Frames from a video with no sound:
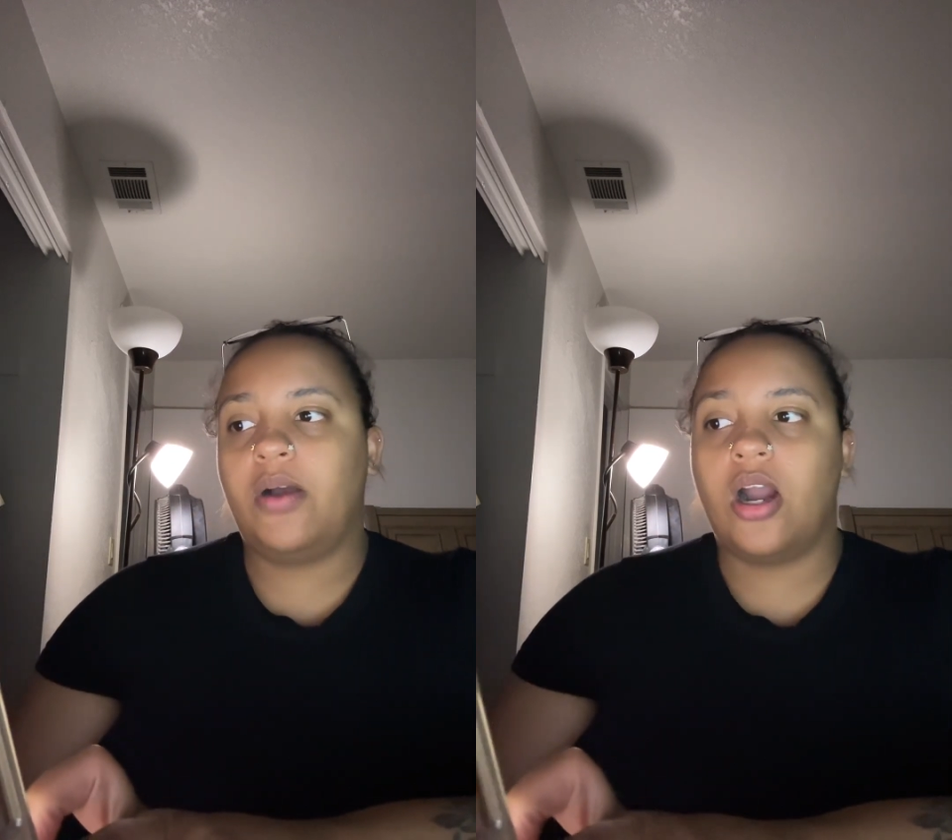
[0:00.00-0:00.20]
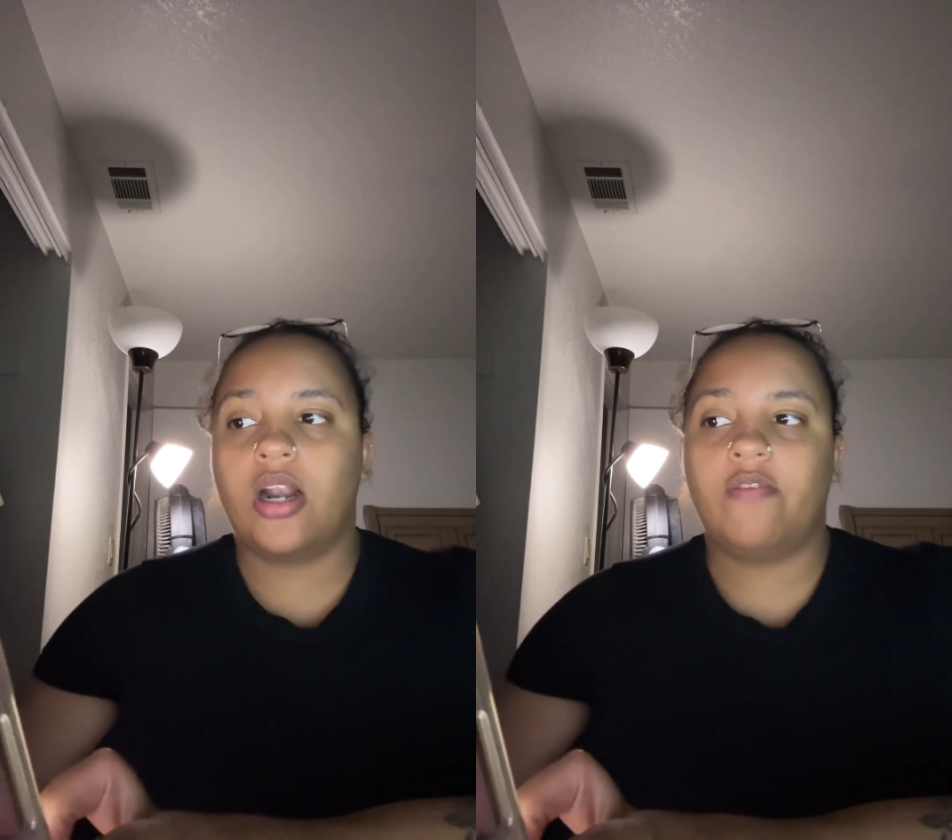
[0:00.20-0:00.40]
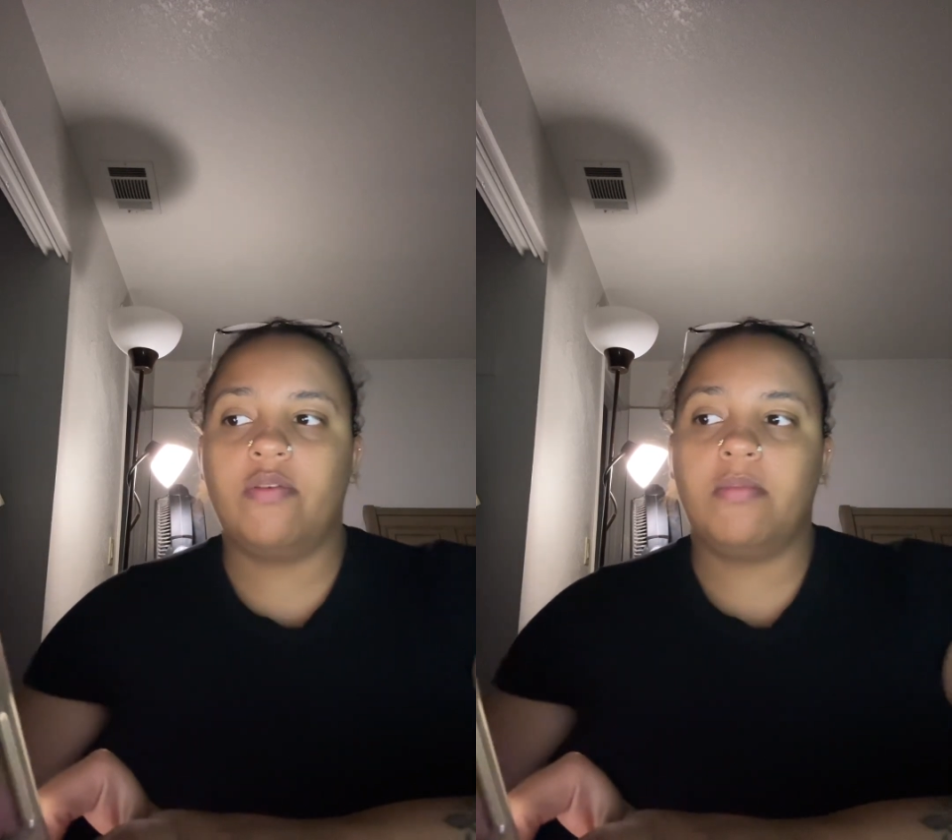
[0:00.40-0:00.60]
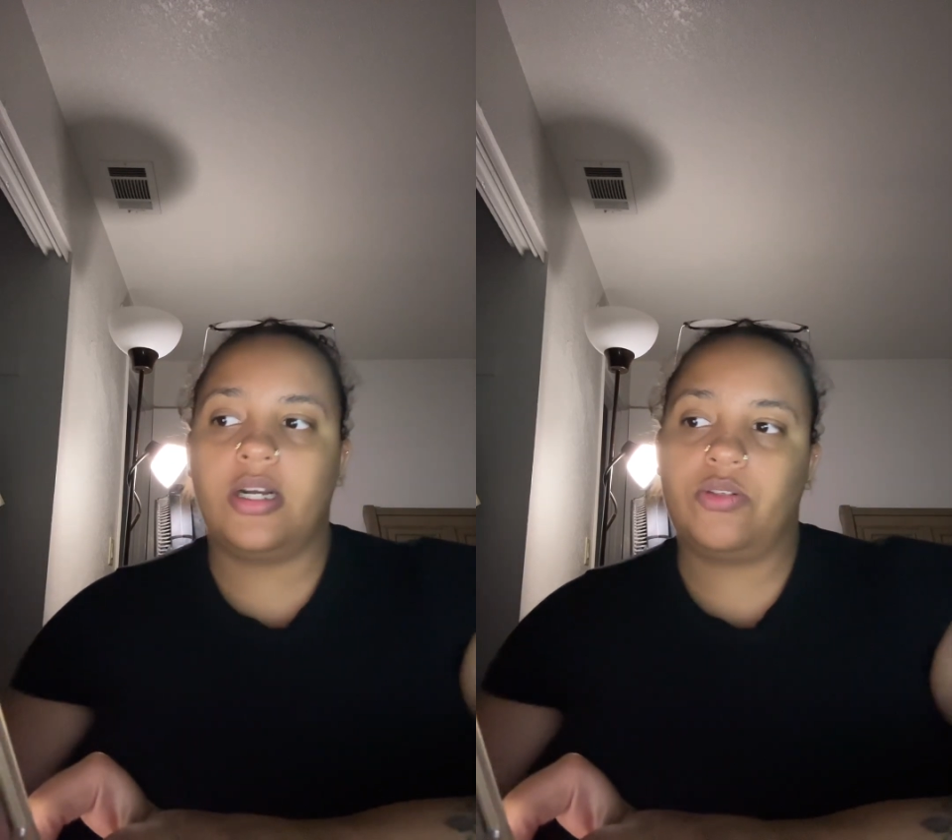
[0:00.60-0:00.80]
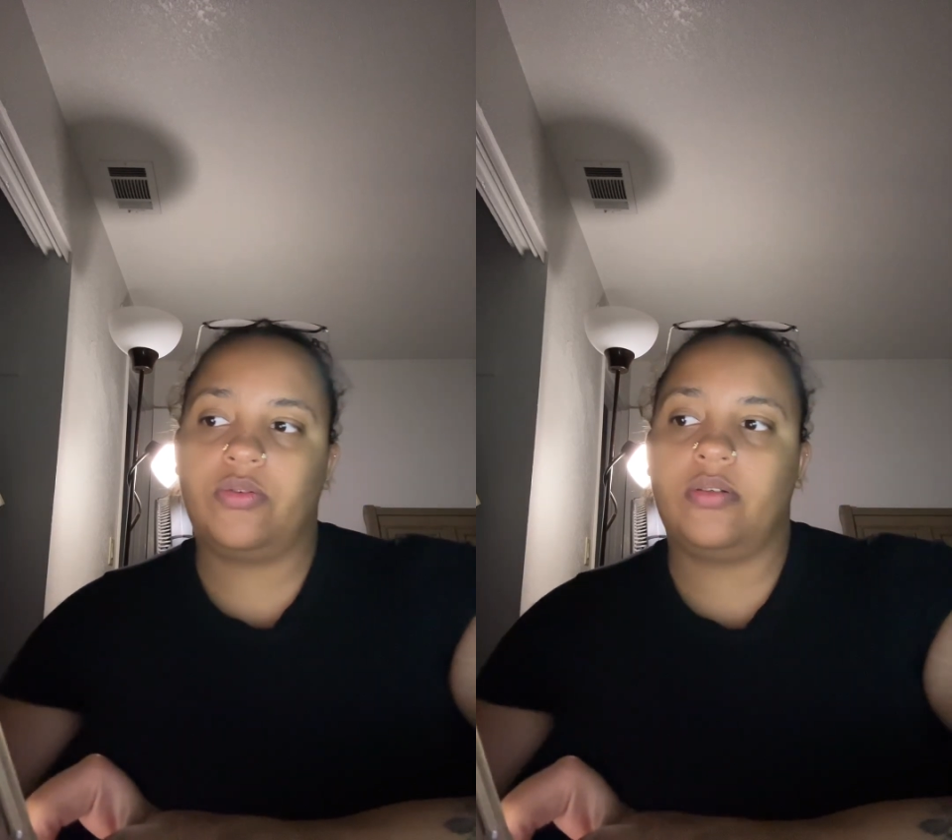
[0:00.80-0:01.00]
part of the
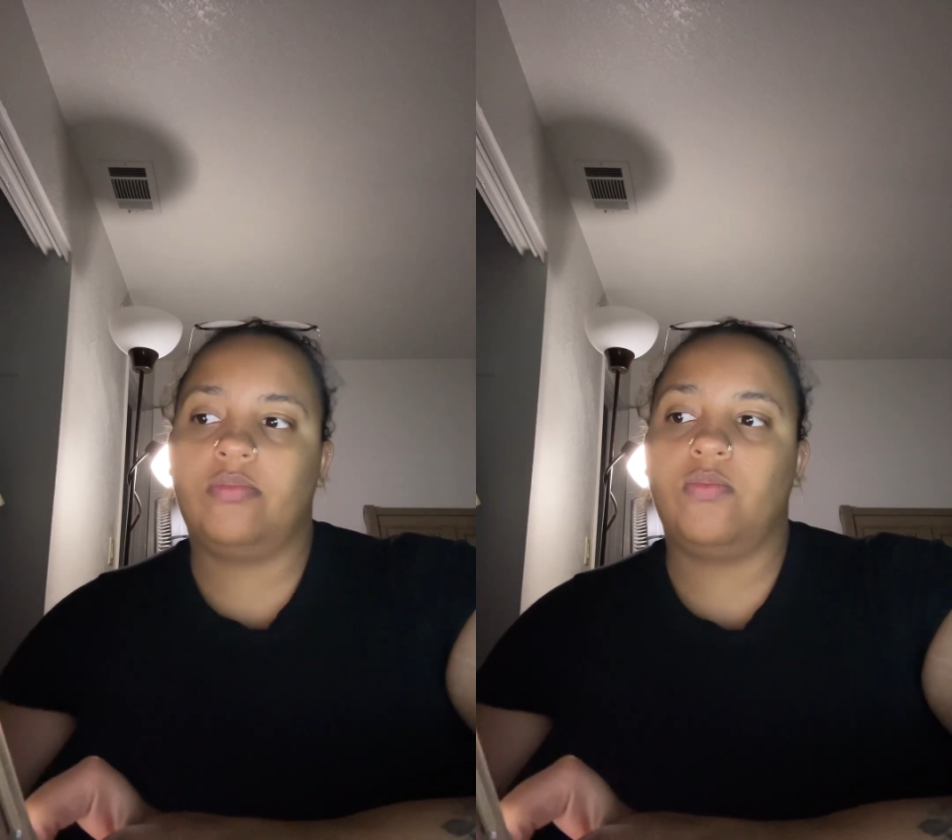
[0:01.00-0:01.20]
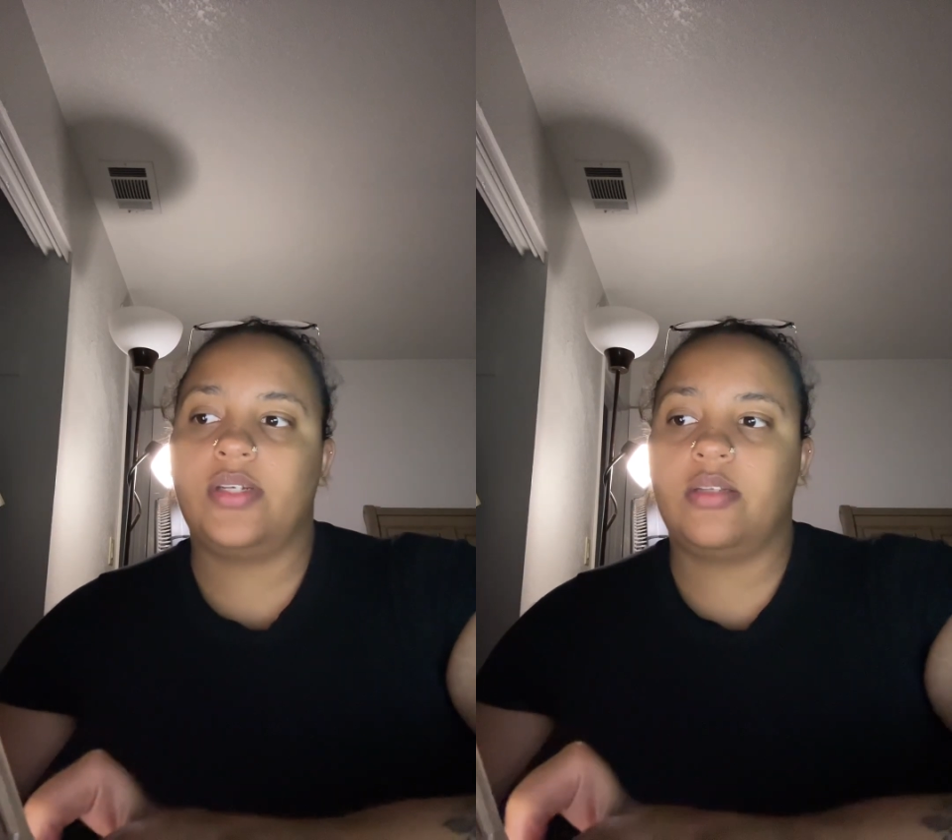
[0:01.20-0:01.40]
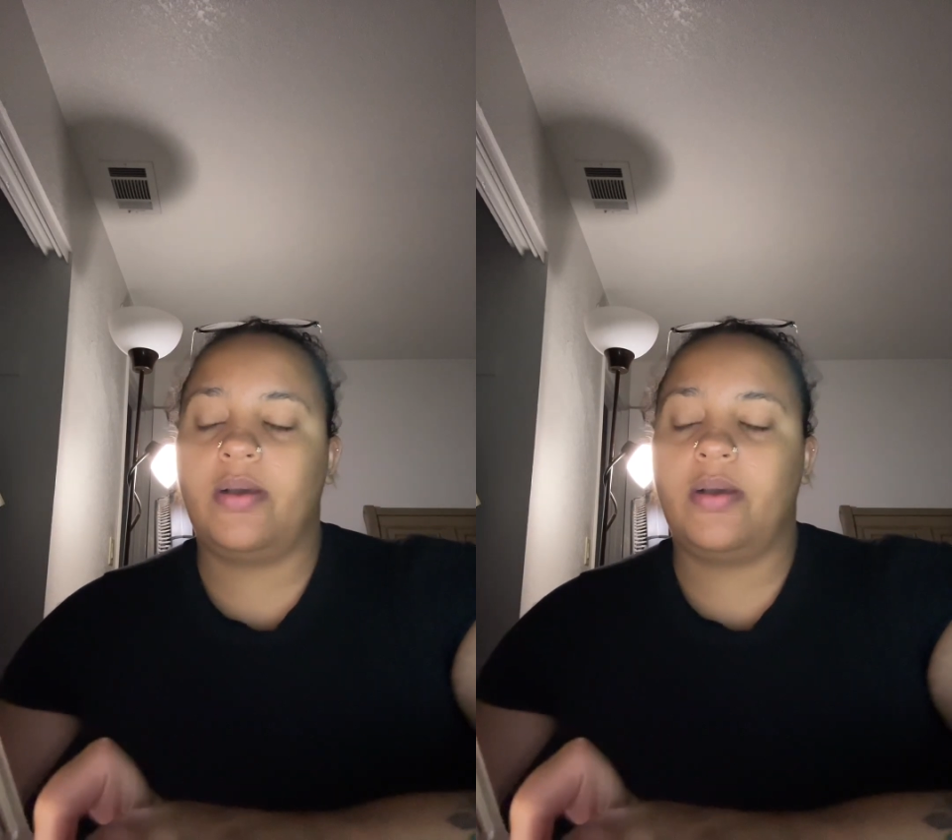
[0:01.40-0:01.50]
module was